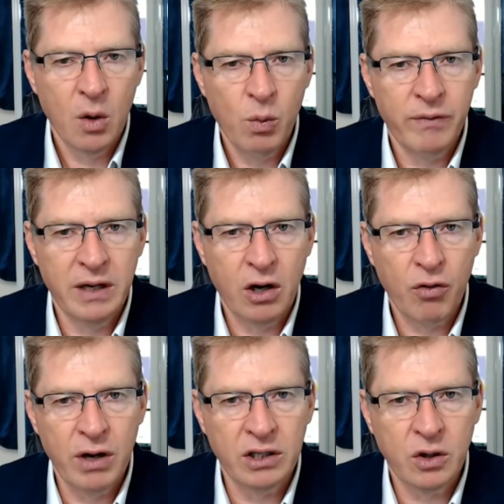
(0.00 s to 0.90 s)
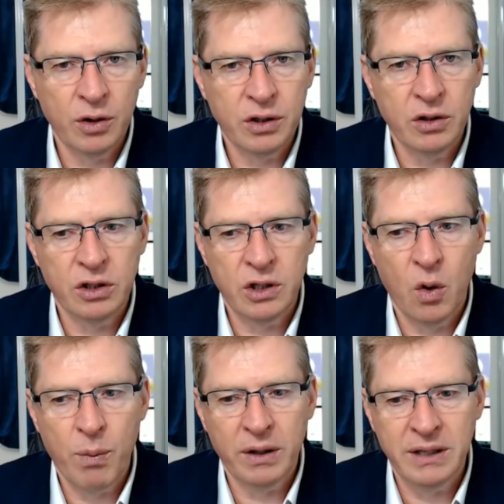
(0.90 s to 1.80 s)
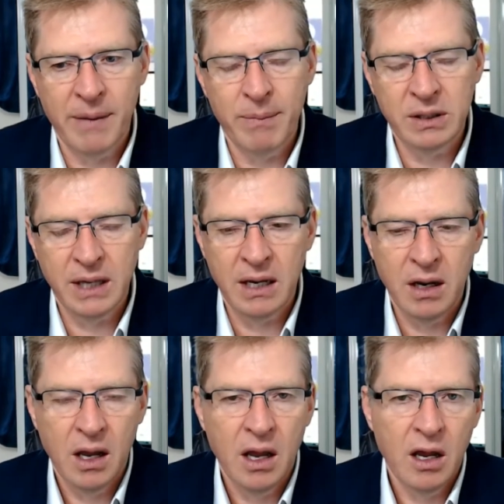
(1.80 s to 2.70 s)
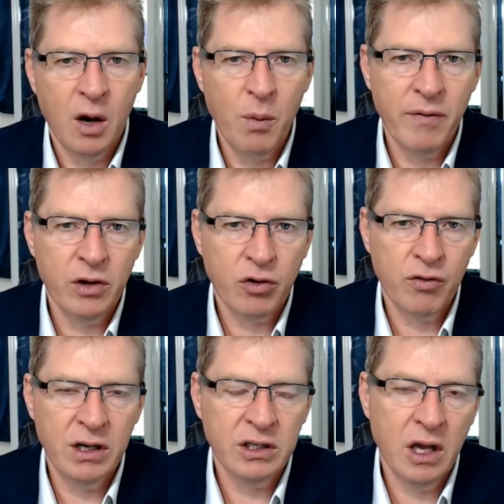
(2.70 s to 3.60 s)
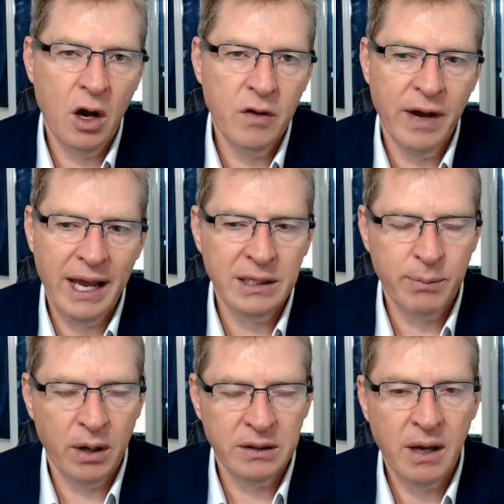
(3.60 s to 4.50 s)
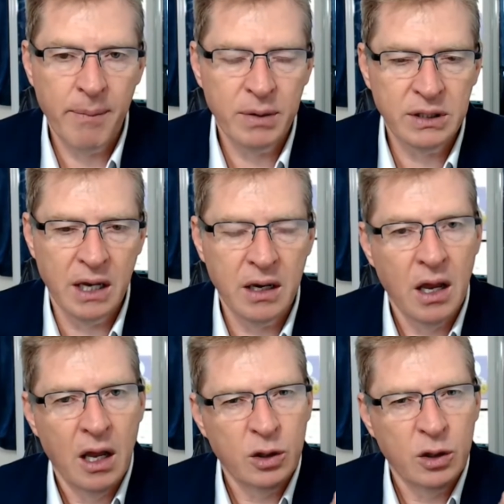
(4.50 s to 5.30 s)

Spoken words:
we've decreased cost of goods sold by 10%, and we've increased overheads by 10%.